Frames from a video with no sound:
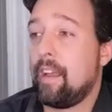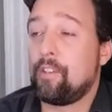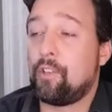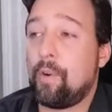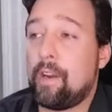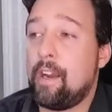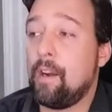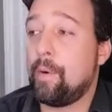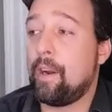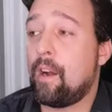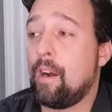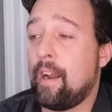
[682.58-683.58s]
So here
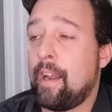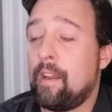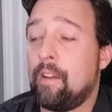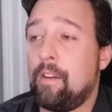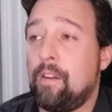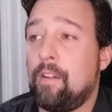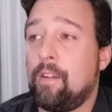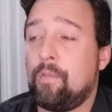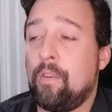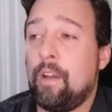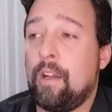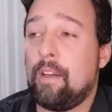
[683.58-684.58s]
we are in
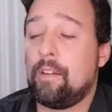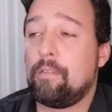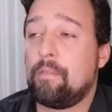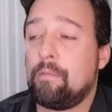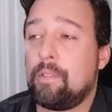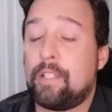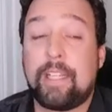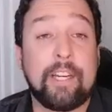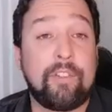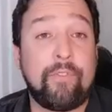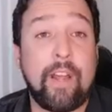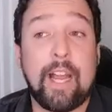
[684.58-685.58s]
uh,
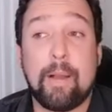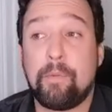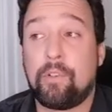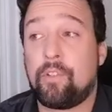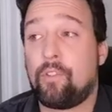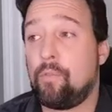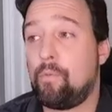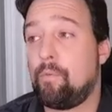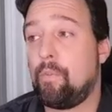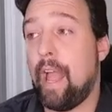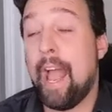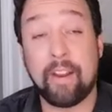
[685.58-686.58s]
Sketchfab's
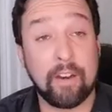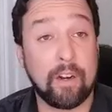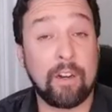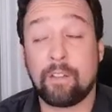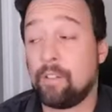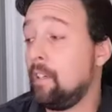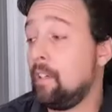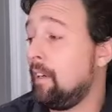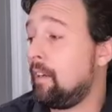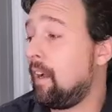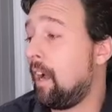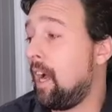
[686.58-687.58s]
editor.
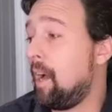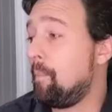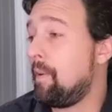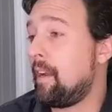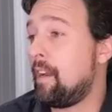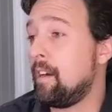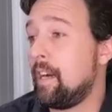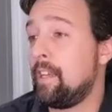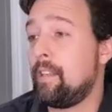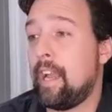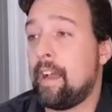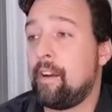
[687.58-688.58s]
Um, here
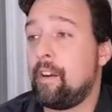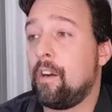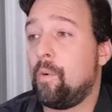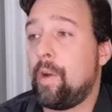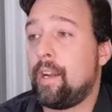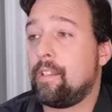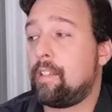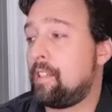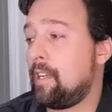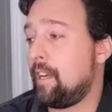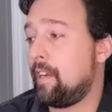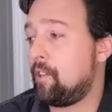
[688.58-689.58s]
in the editor, we can
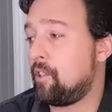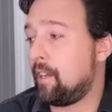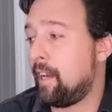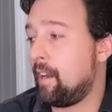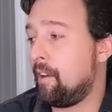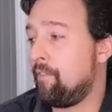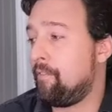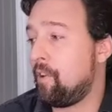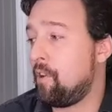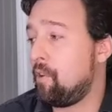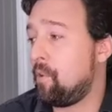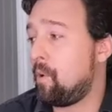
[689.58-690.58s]
see just again a
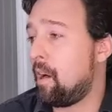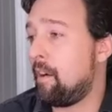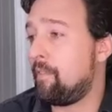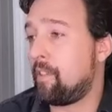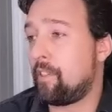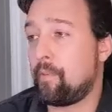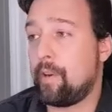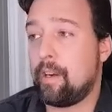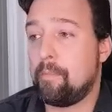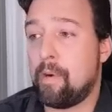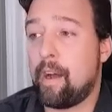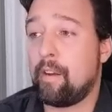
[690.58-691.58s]
view of the
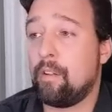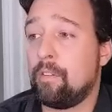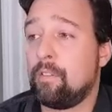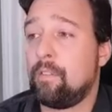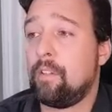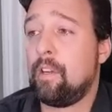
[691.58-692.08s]
3D model.